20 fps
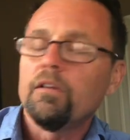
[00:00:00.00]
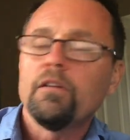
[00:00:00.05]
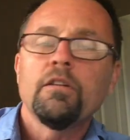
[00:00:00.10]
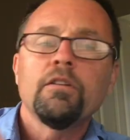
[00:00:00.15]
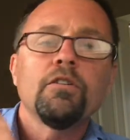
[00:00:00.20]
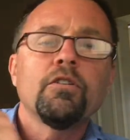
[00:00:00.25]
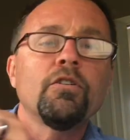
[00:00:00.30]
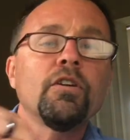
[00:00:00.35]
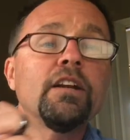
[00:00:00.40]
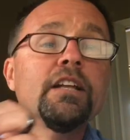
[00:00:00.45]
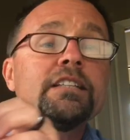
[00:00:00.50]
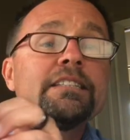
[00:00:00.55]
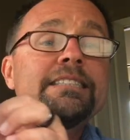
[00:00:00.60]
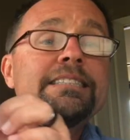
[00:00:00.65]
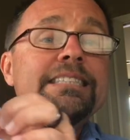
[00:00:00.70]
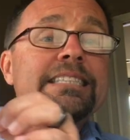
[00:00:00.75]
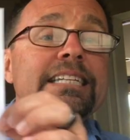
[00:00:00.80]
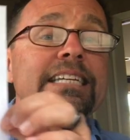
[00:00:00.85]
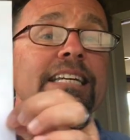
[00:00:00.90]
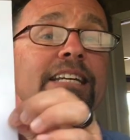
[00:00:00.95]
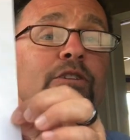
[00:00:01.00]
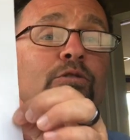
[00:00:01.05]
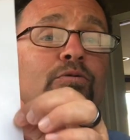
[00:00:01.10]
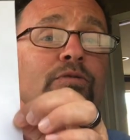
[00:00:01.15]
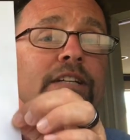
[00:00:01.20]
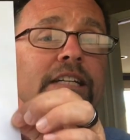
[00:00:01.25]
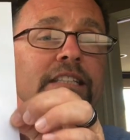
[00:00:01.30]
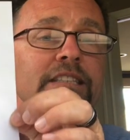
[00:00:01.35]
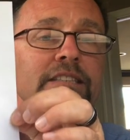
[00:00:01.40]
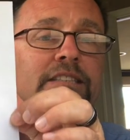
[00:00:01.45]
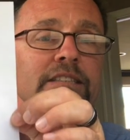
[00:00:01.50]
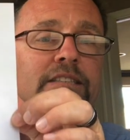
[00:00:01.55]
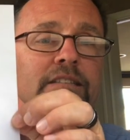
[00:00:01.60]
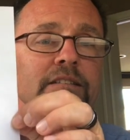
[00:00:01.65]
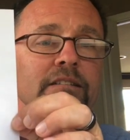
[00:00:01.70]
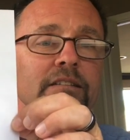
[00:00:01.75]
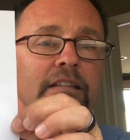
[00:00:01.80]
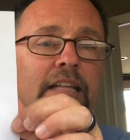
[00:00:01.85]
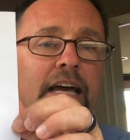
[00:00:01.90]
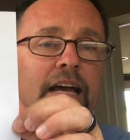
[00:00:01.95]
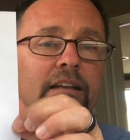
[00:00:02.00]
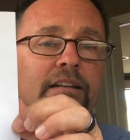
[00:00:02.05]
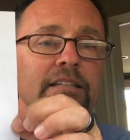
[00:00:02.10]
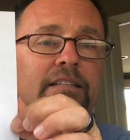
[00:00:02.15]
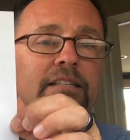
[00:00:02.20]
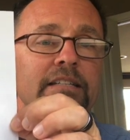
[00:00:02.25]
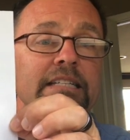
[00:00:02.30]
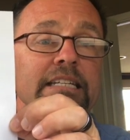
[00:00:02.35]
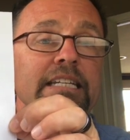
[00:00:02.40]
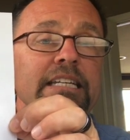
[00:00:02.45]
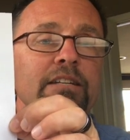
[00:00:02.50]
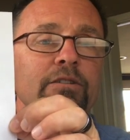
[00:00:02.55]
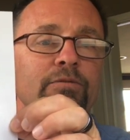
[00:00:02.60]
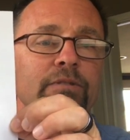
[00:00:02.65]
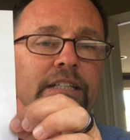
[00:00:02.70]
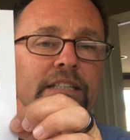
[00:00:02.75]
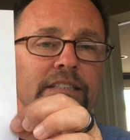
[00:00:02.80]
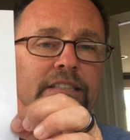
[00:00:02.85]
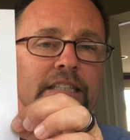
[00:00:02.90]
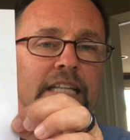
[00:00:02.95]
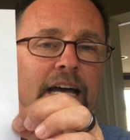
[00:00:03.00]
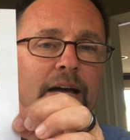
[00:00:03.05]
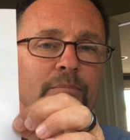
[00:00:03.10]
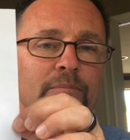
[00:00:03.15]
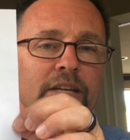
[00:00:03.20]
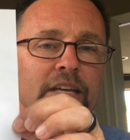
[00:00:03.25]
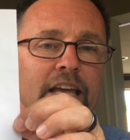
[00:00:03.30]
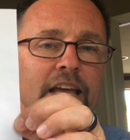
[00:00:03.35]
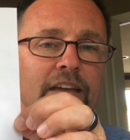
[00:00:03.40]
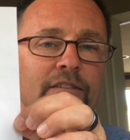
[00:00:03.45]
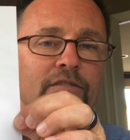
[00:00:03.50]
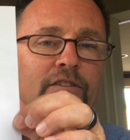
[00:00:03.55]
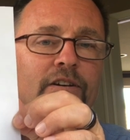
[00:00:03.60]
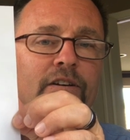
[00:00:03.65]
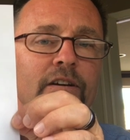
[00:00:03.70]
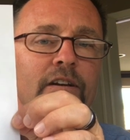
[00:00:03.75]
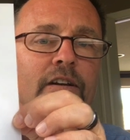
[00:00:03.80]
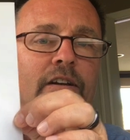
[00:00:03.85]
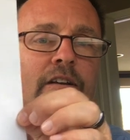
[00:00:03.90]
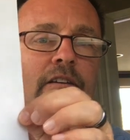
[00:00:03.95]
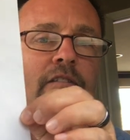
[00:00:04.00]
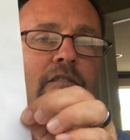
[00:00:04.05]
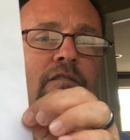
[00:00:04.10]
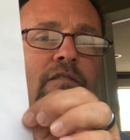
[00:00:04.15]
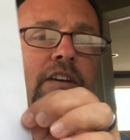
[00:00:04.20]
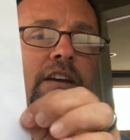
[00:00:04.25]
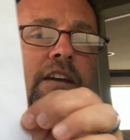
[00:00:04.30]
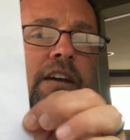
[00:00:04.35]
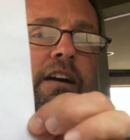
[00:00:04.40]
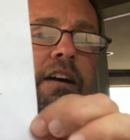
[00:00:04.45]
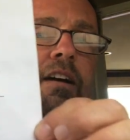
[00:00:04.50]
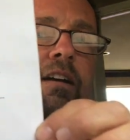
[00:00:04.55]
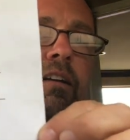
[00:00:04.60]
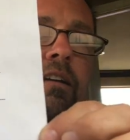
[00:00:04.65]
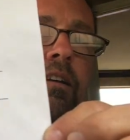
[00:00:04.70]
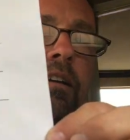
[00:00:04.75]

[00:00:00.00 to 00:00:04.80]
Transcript: You're going to decrease that behavior via